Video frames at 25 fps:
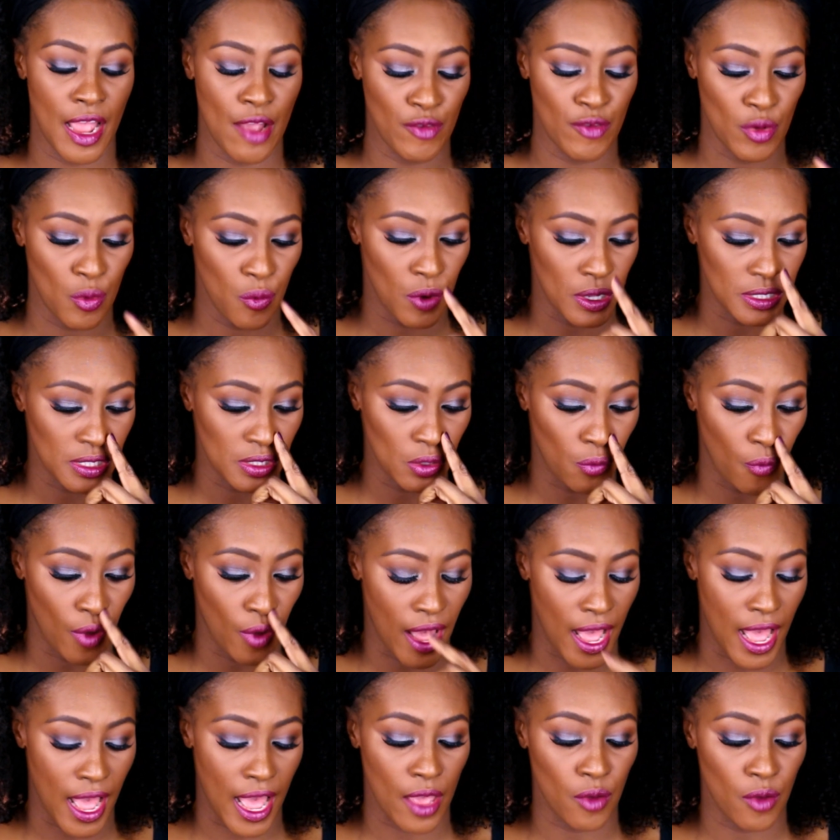every once in a
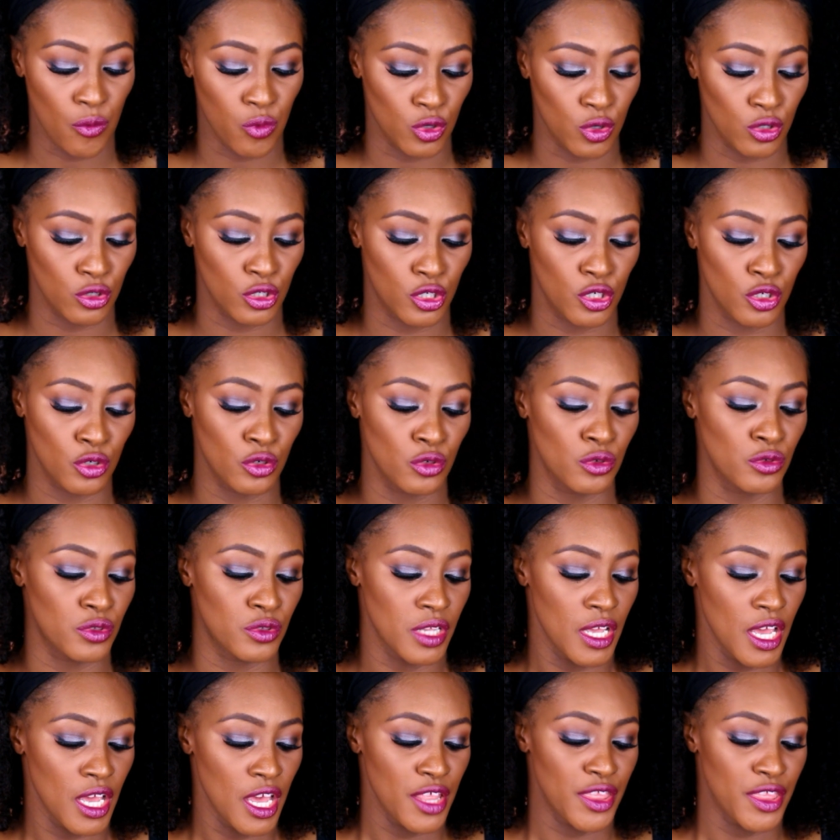while, I will use